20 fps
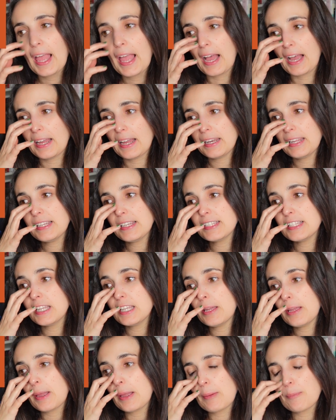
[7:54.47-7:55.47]
and is
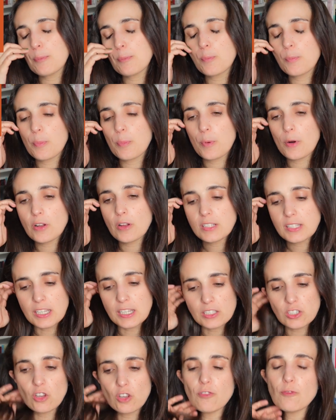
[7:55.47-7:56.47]
the
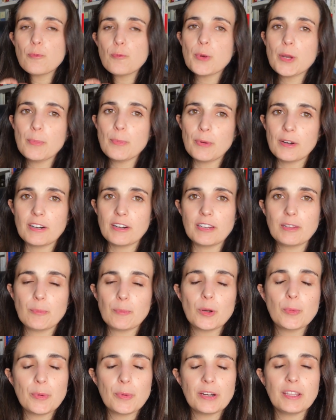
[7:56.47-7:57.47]
process of
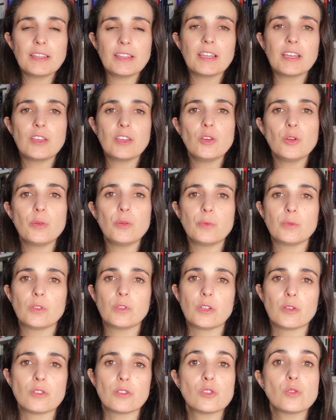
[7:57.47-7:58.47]
preparing the
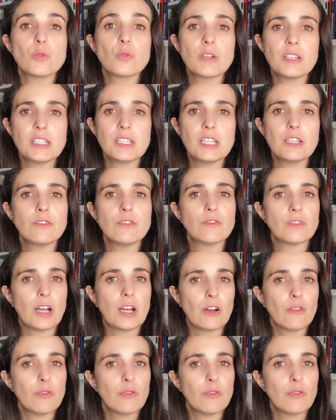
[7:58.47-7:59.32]
uterus to receive a